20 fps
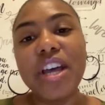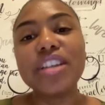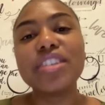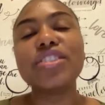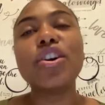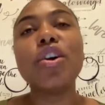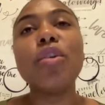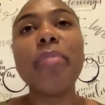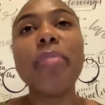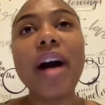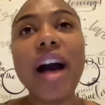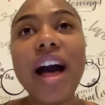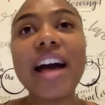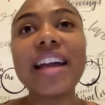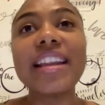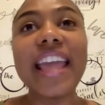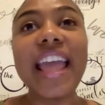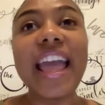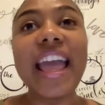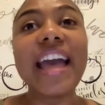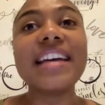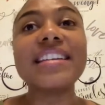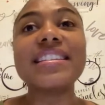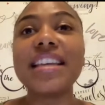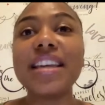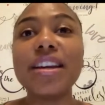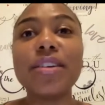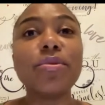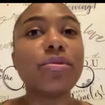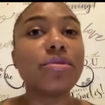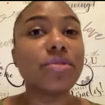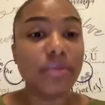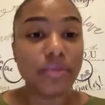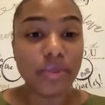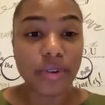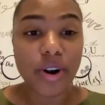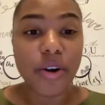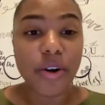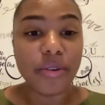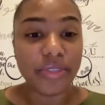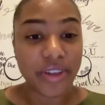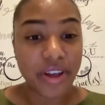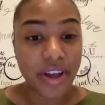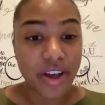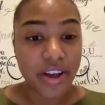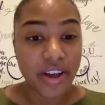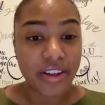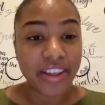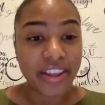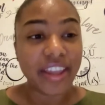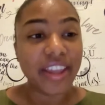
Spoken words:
So podcast equals growth, huh?